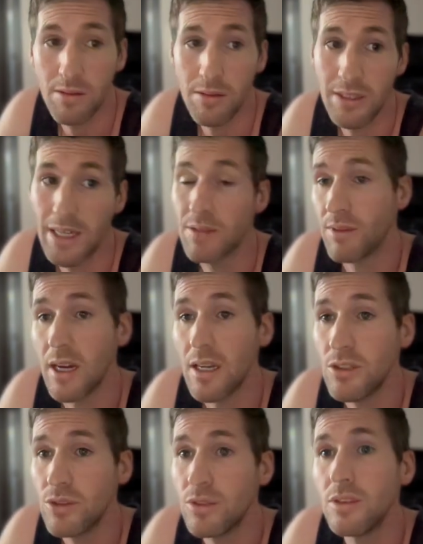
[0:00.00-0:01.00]
net
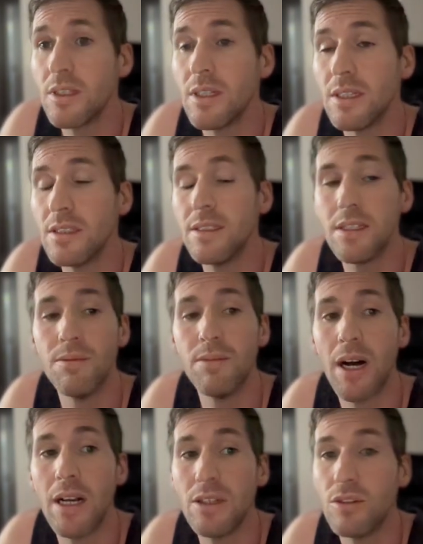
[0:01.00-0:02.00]
values, is the
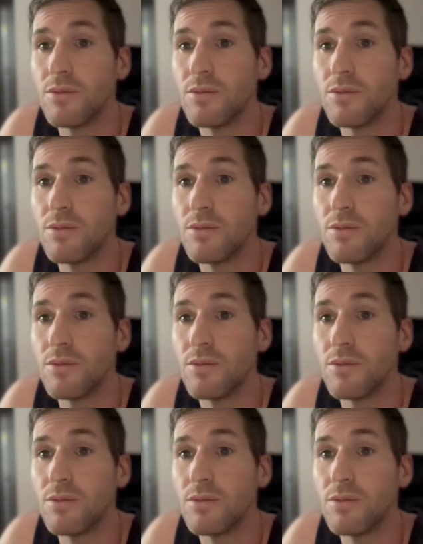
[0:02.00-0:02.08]
value